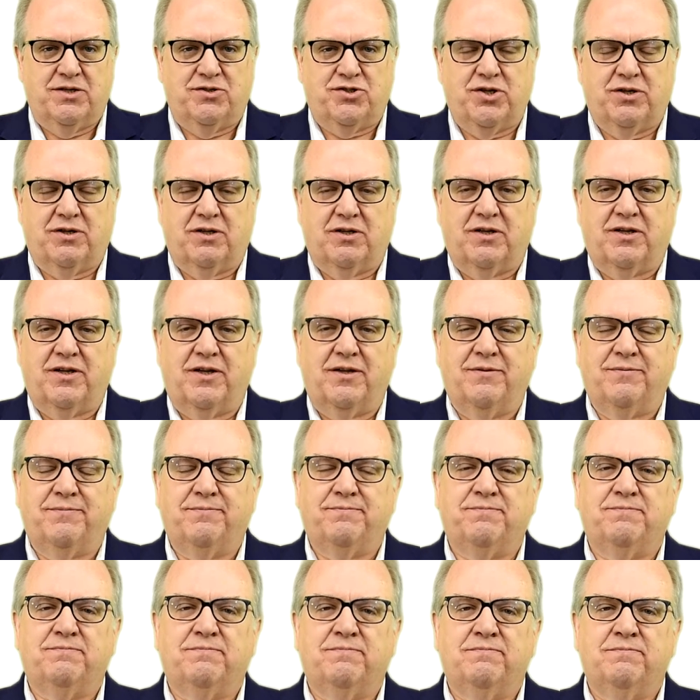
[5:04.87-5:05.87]
agility.
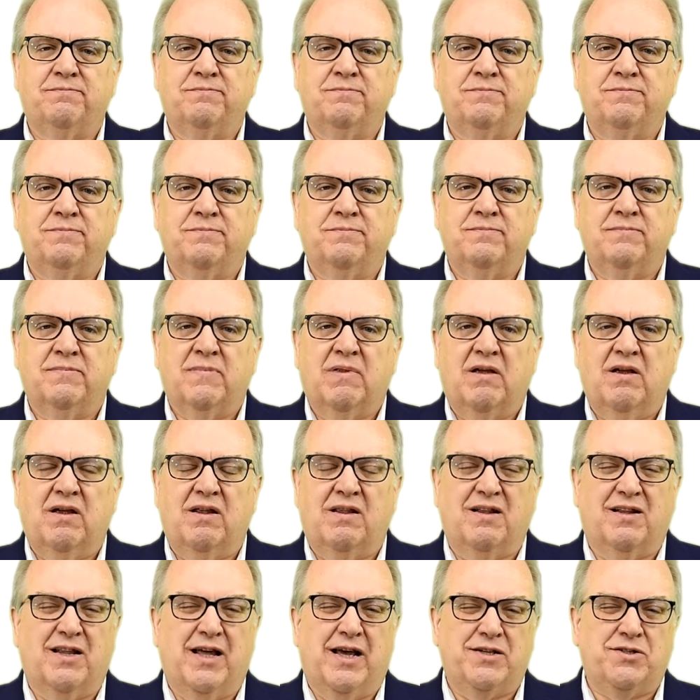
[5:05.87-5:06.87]
In
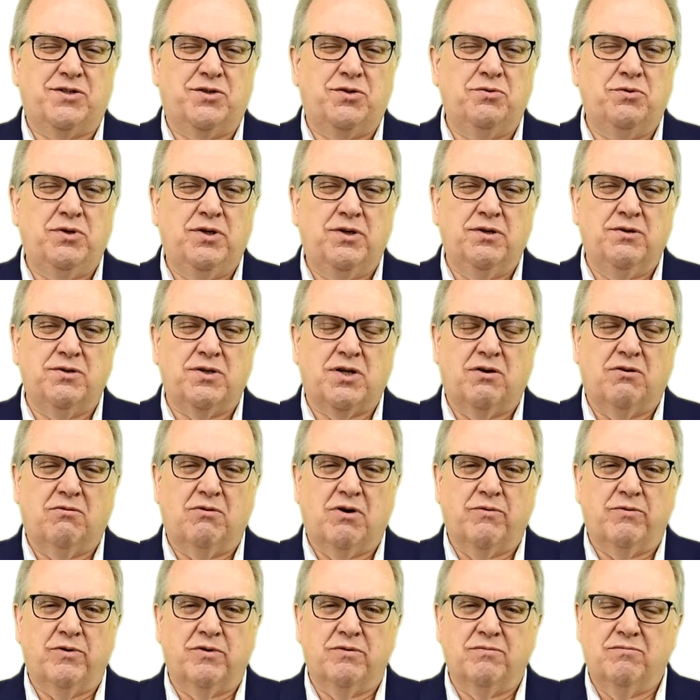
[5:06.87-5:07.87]
the last 2 years,
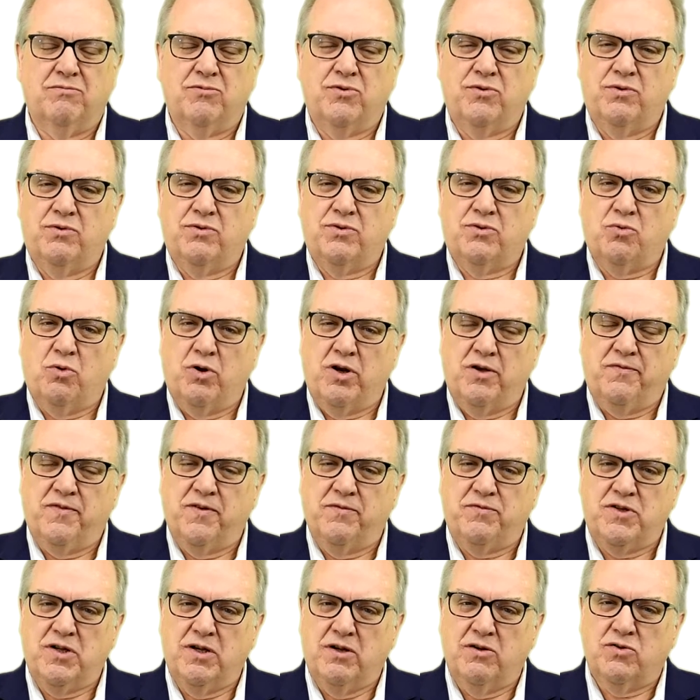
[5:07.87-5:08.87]
however,
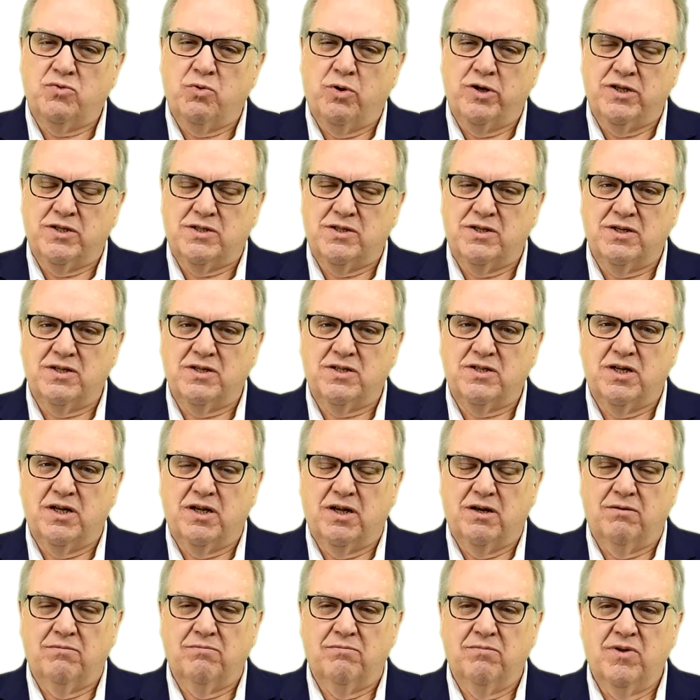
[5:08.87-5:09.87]
2015,
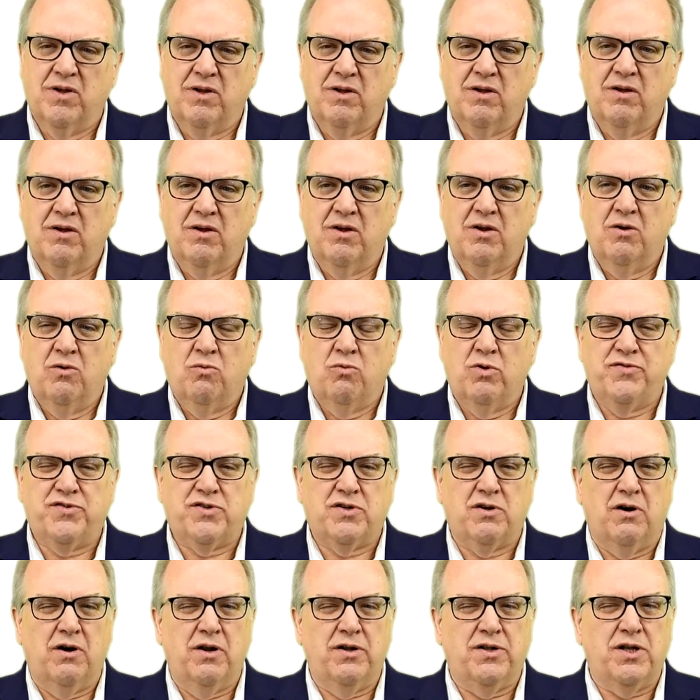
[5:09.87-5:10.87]
2016, we
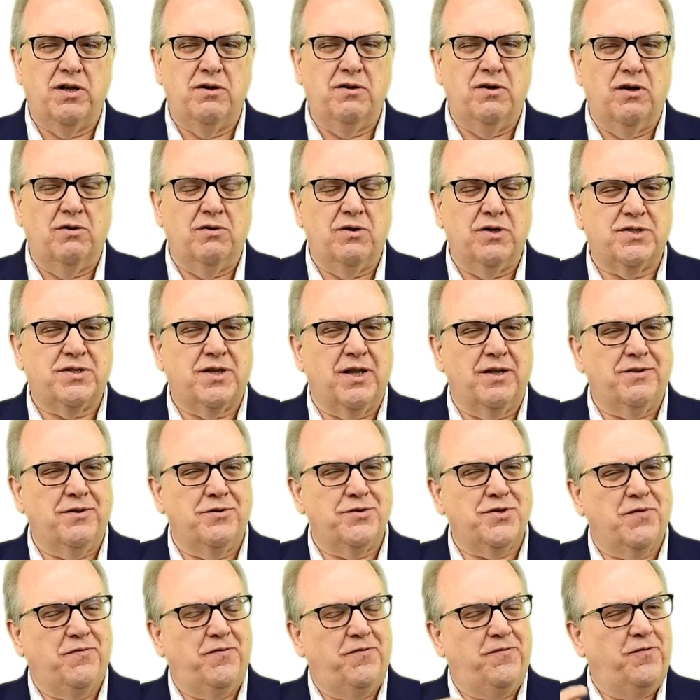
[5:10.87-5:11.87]
started to notice that
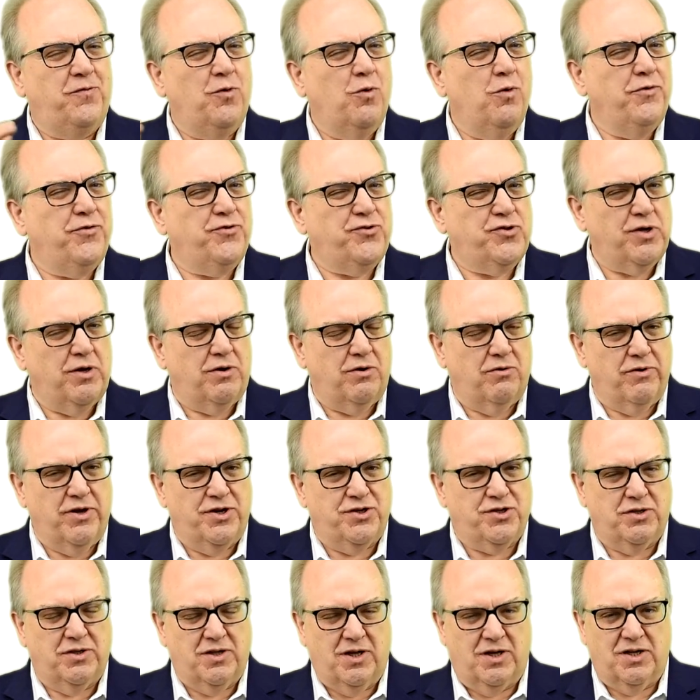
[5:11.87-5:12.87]
there's a fourth
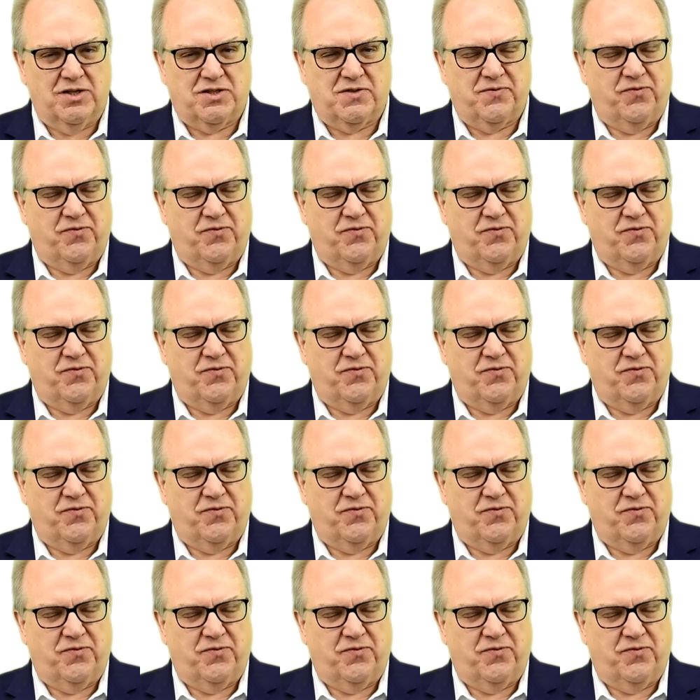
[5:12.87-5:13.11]
generation that is